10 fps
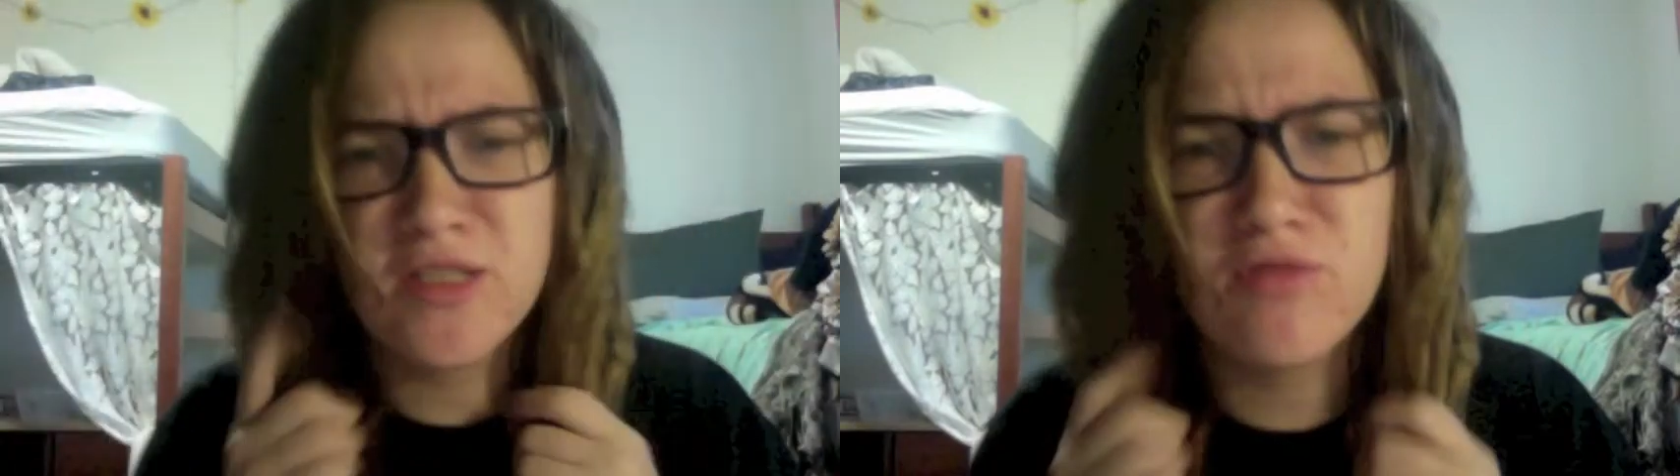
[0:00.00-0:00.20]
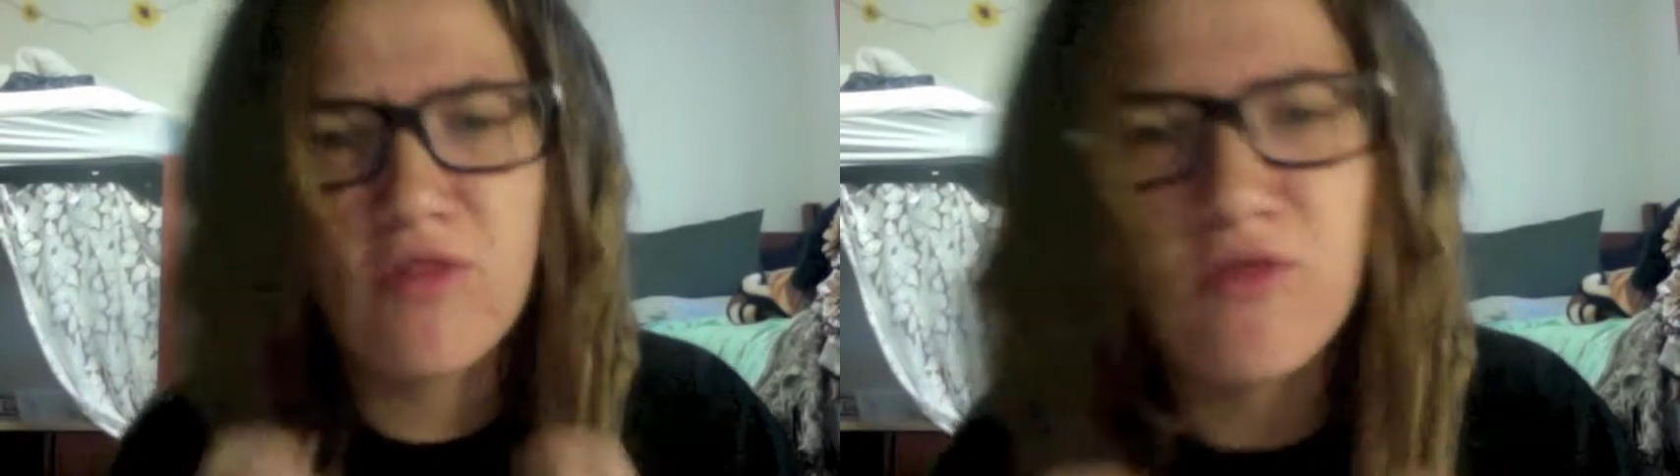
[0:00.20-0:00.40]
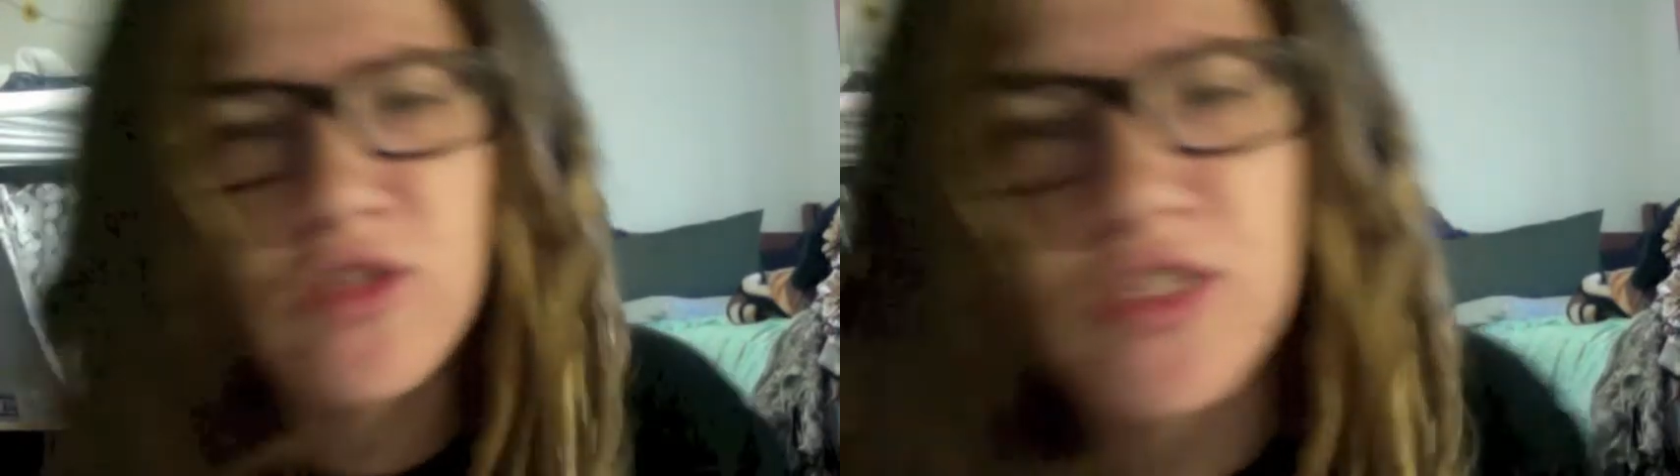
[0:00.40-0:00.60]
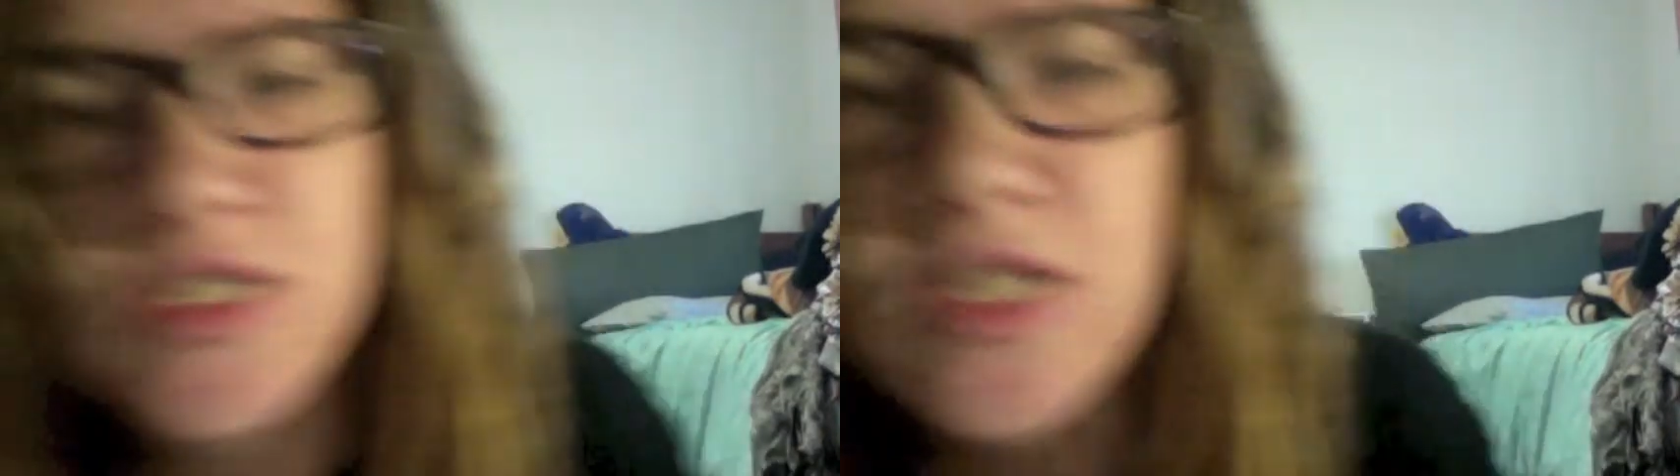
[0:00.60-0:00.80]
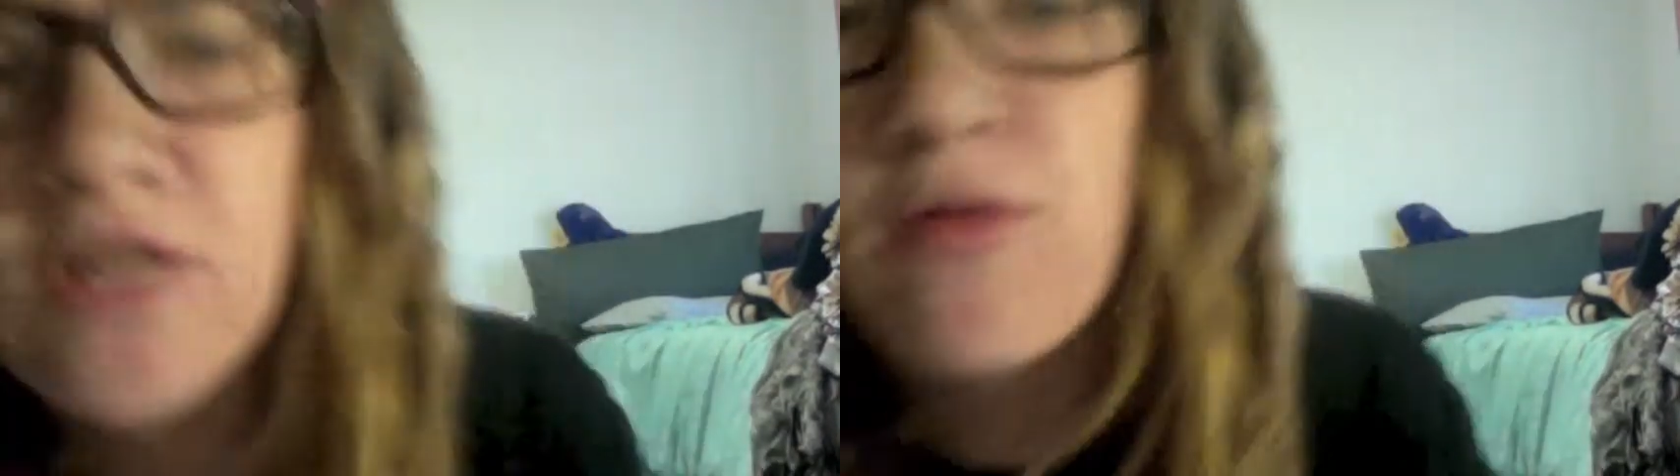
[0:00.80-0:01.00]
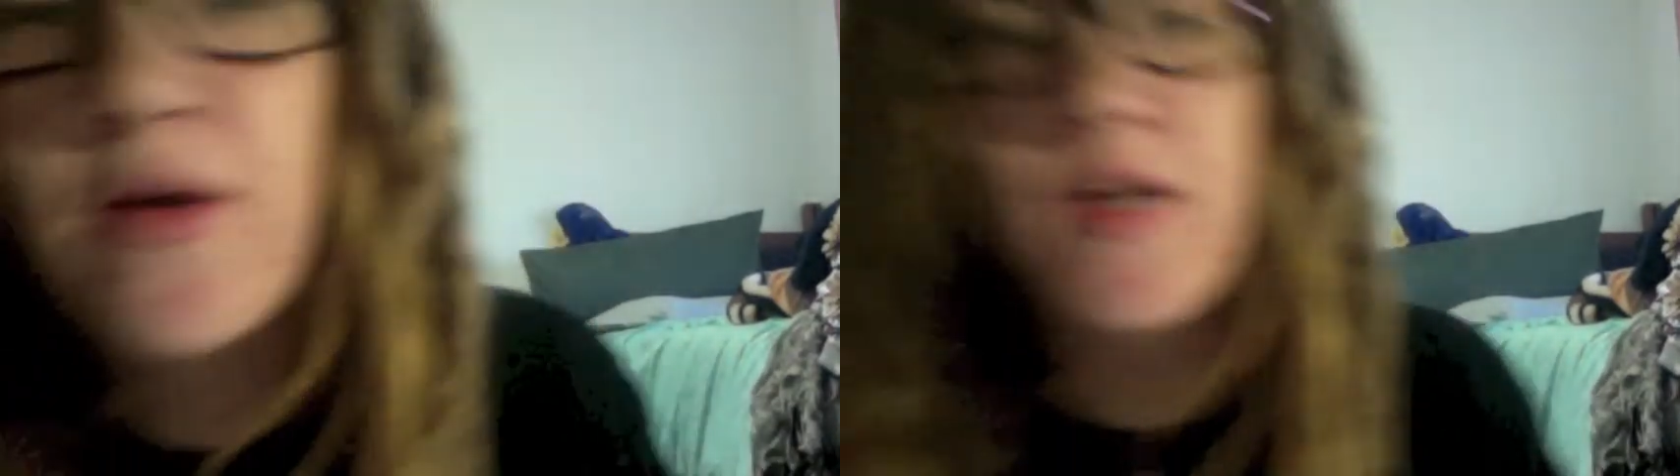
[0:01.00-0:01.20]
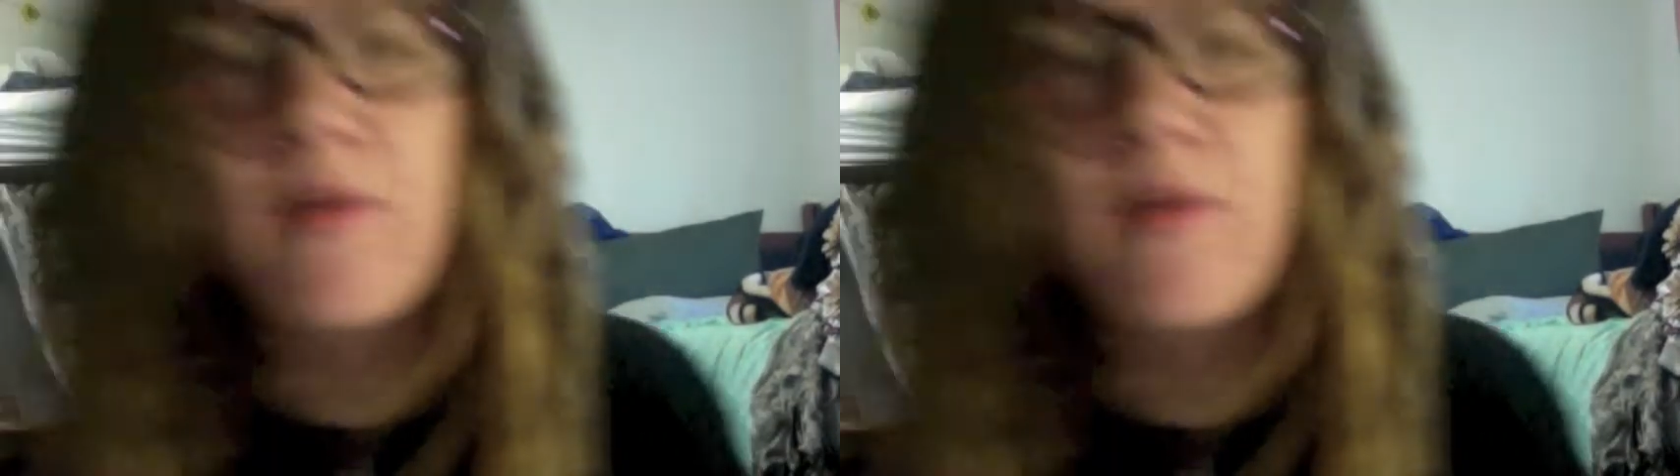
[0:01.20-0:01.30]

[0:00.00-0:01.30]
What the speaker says: When I really started wearing a